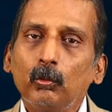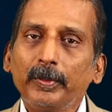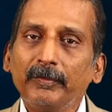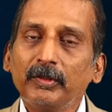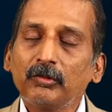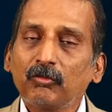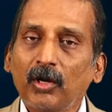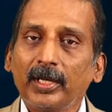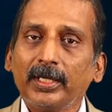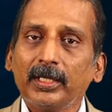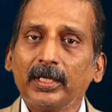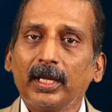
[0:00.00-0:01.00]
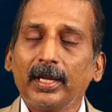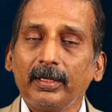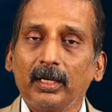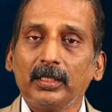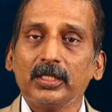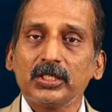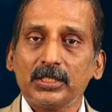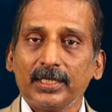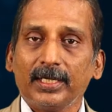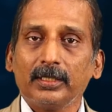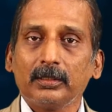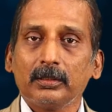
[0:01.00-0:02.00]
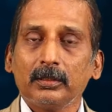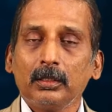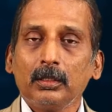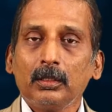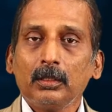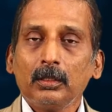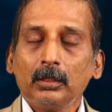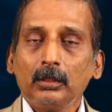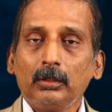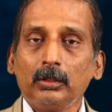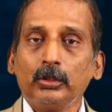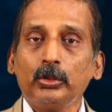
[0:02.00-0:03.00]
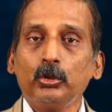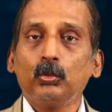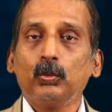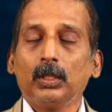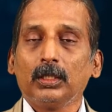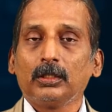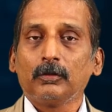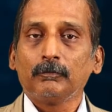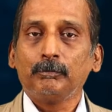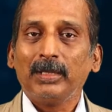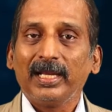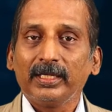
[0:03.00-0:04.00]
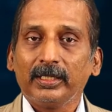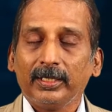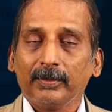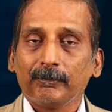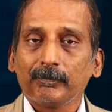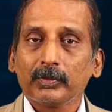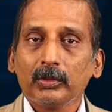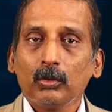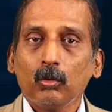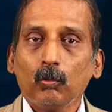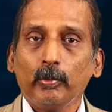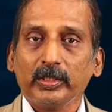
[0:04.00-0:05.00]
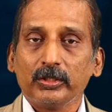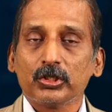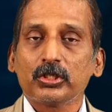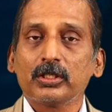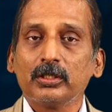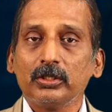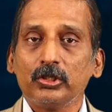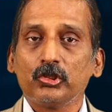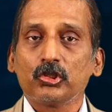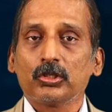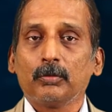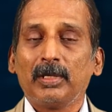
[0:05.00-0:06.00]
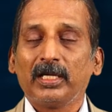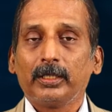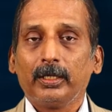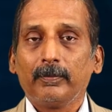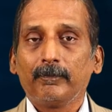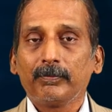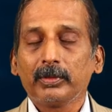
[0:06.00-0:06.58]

we will try and understand the new world of banking, which is digital banking.